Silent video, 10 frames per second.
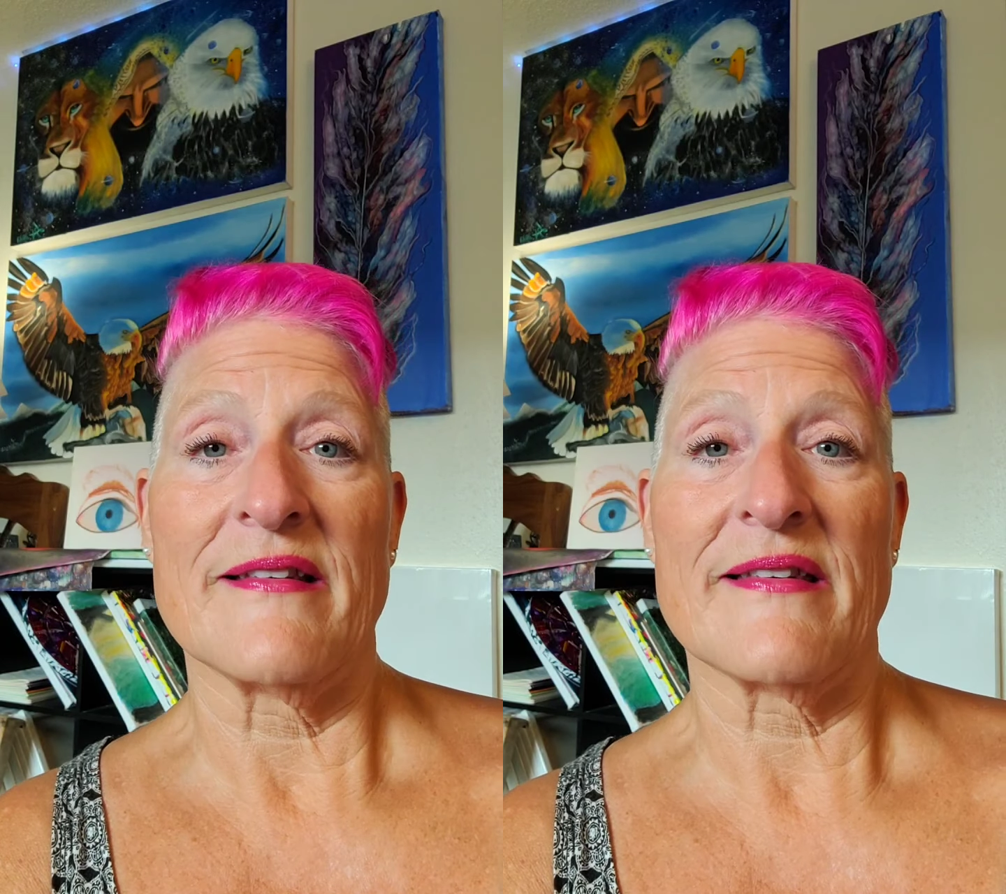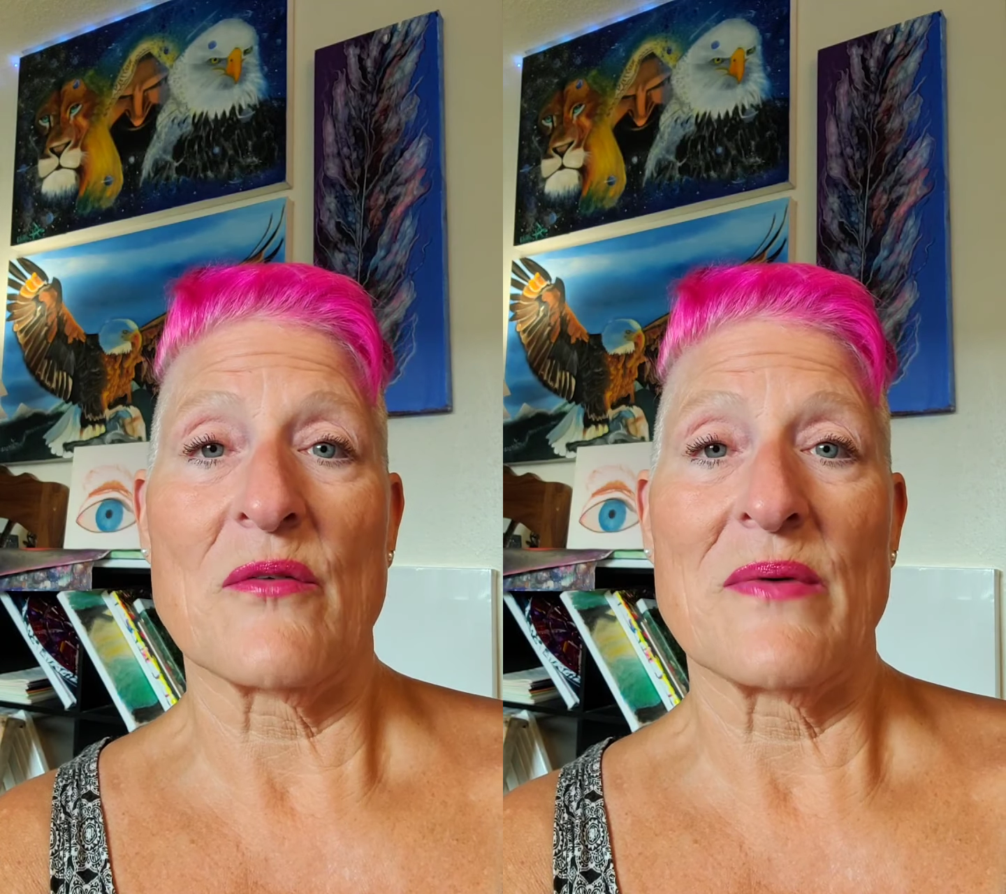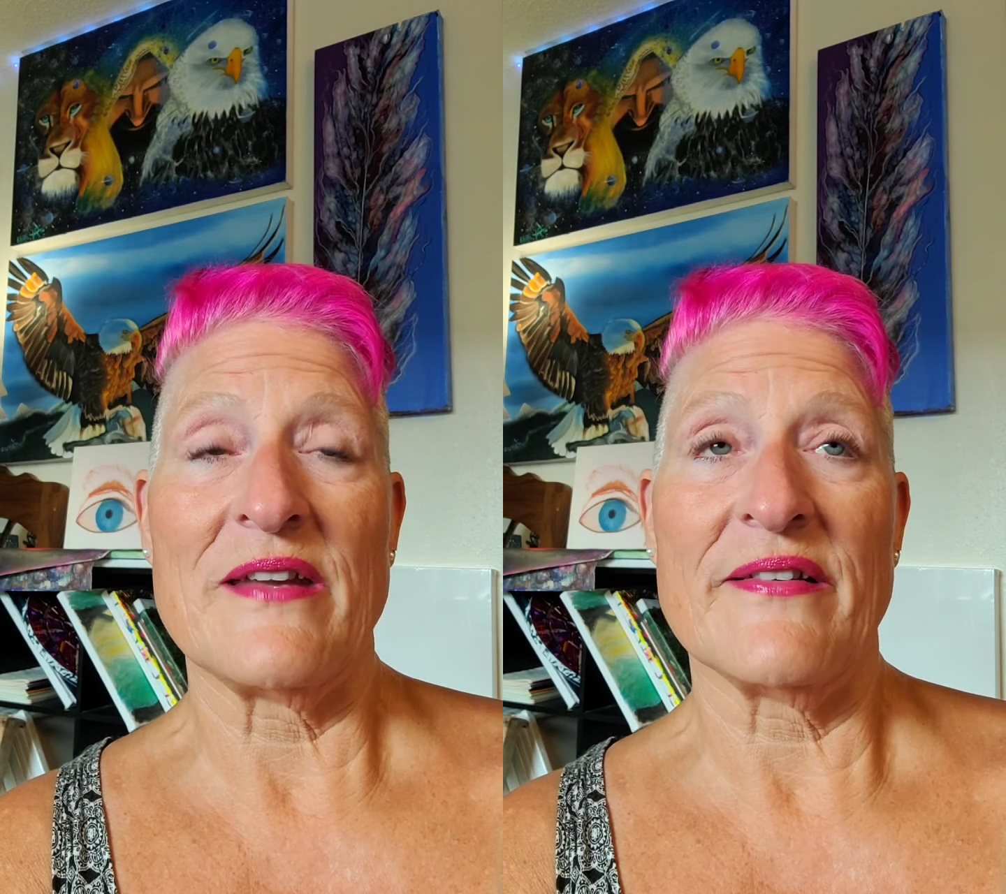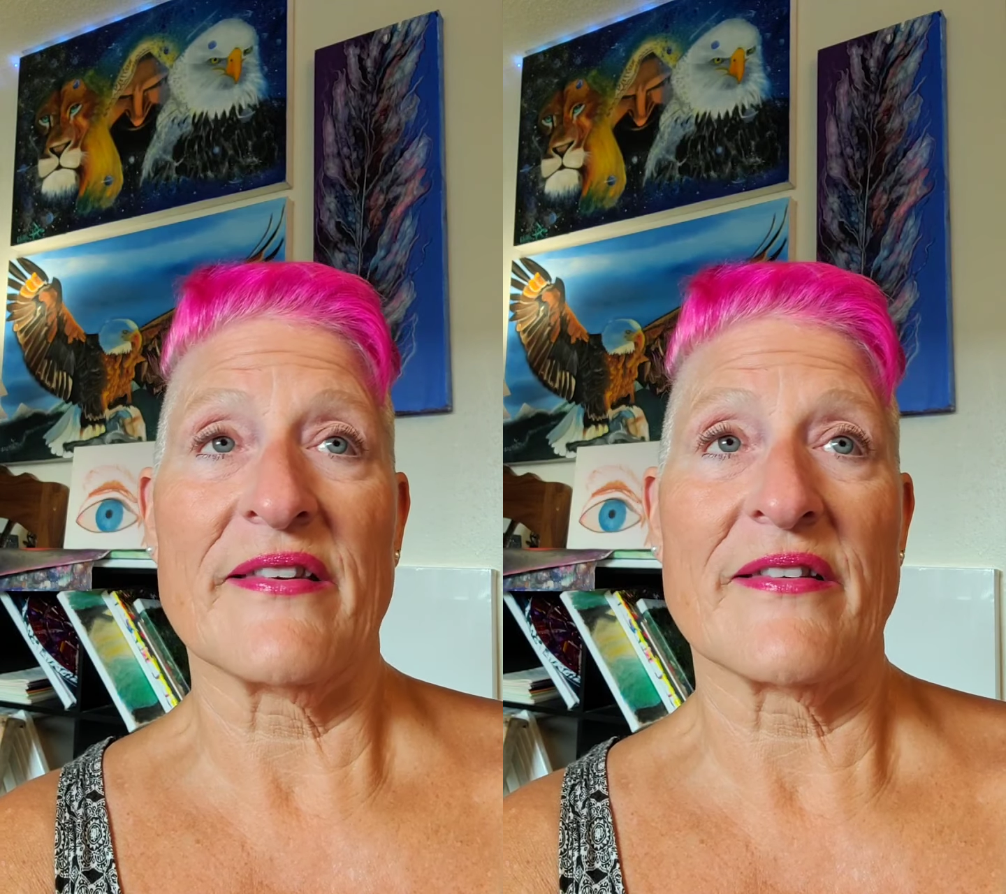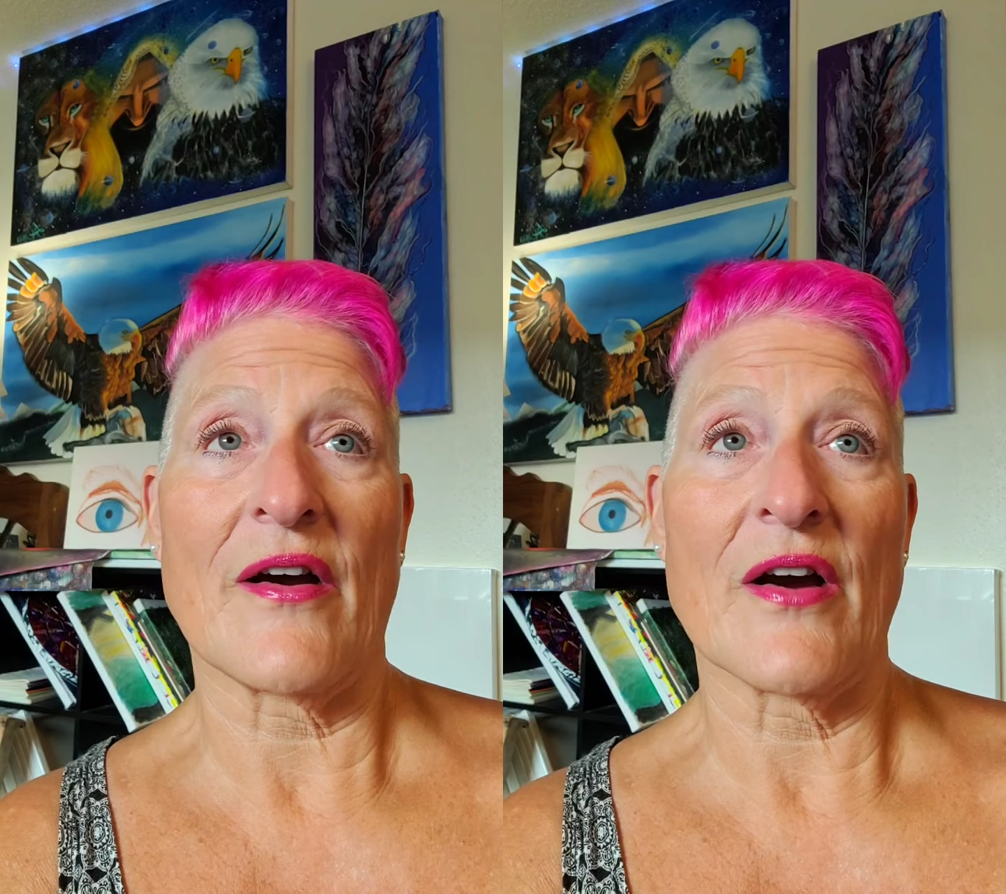so when you
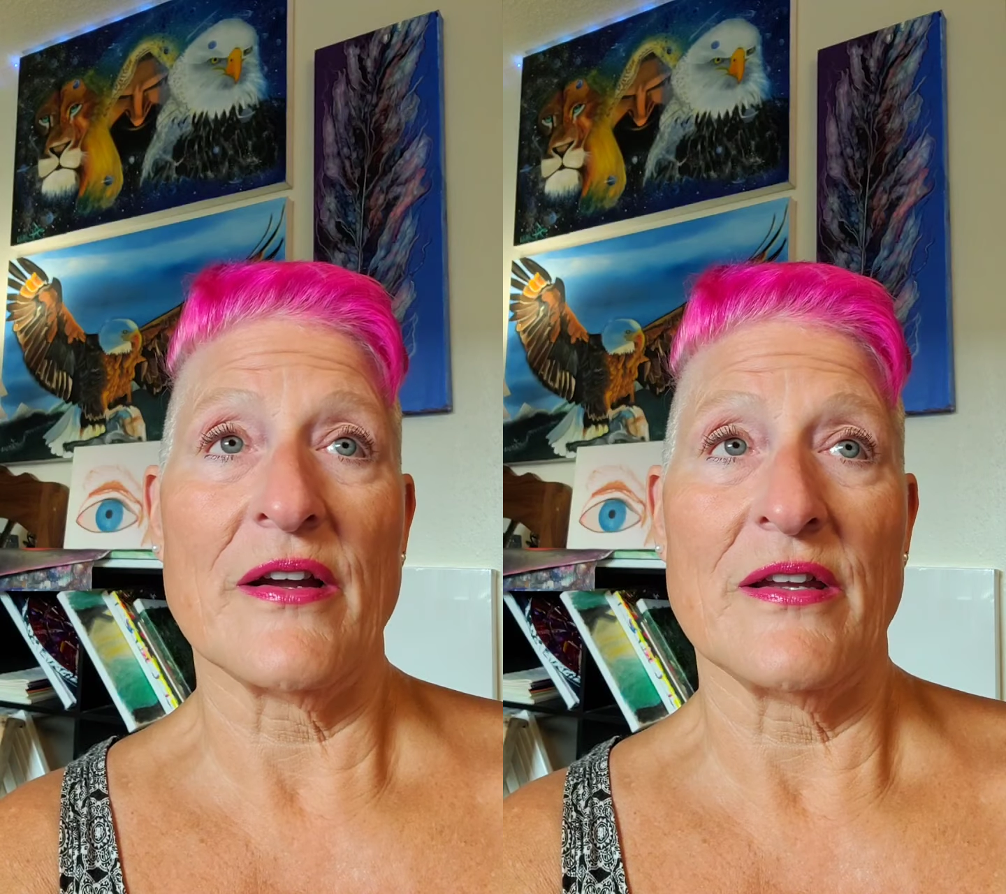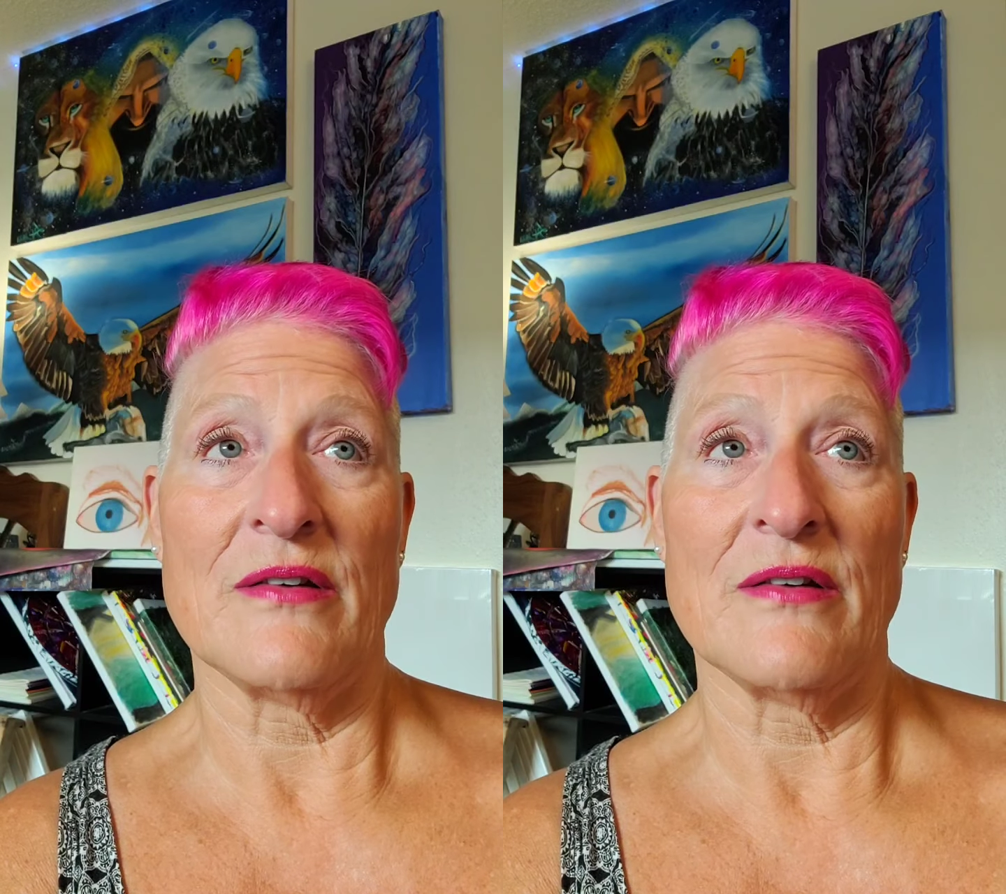start,